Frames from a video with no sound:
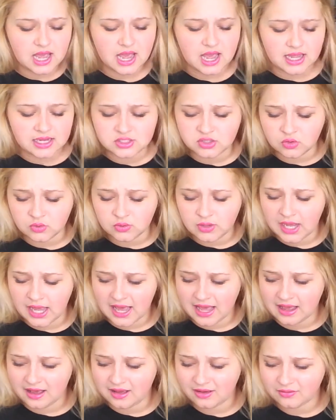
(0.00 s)
I don't
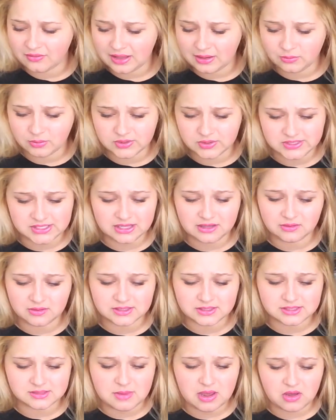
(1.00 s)
have a
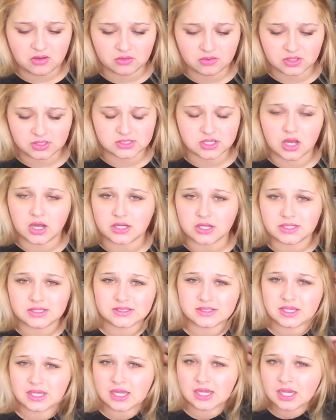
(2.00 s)
ridiculous amount because
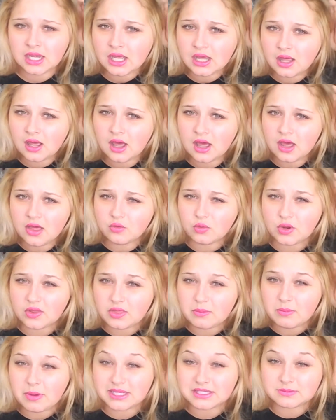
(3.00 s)
honestly, throughout
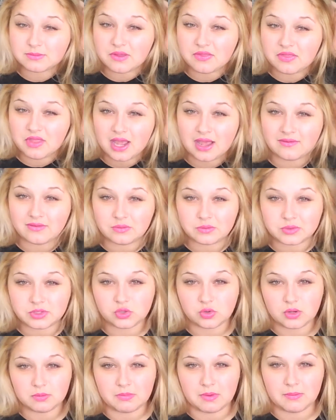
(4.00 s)
the past month, I haven't been
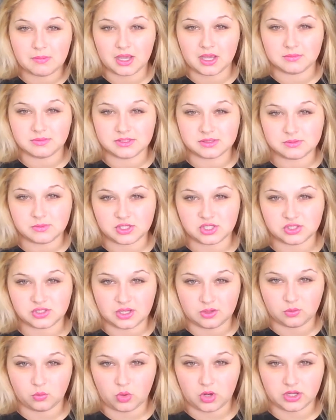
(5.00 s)
doing my makeup as much as
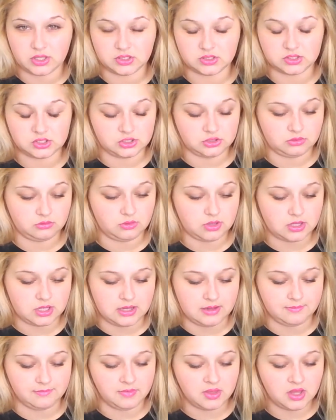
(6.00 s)
I'd wanted
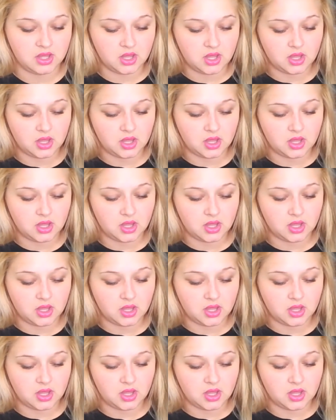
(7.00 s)
to.